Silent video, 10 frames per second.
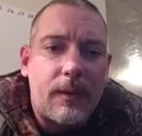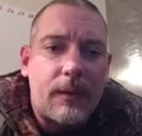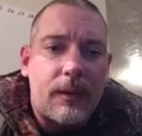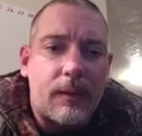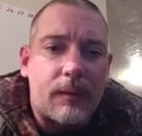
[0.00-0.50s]

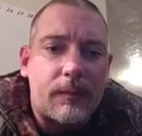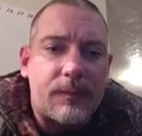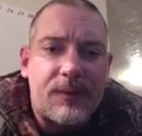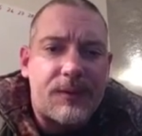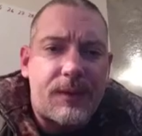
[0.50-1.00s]

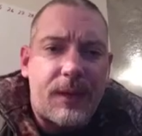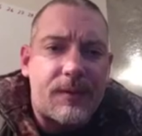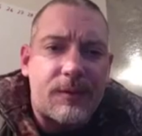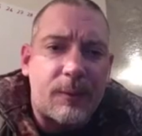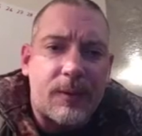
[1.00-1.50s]
It's just
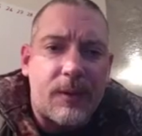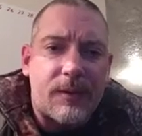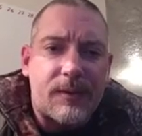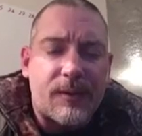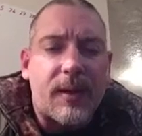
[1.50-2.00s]
standard stupid
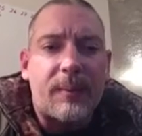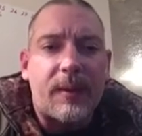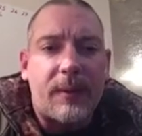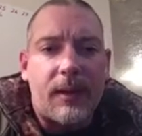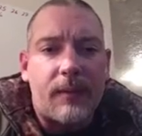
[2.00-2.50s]
questions trying to pin
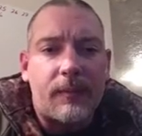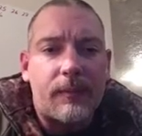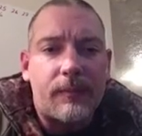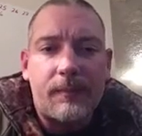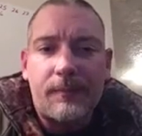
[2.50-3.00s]
me down.
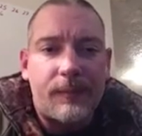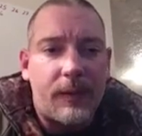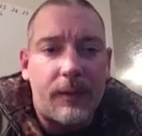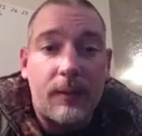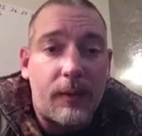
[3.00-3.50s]
And they
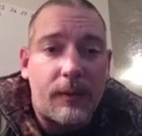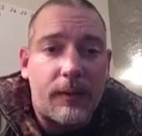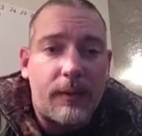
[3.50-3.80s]
didn't work.